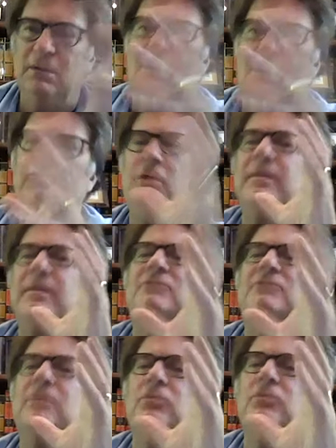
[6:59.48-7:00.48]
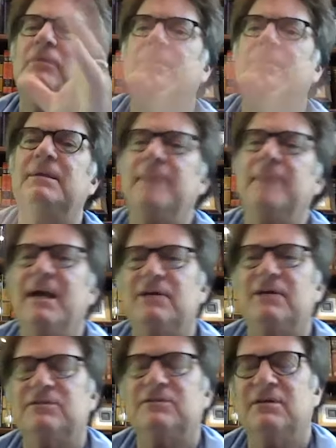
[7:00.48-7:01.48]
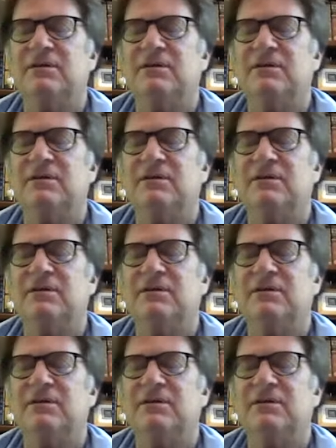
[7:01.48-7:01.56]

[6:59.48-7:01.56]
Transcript: Talking about someone with a big mass,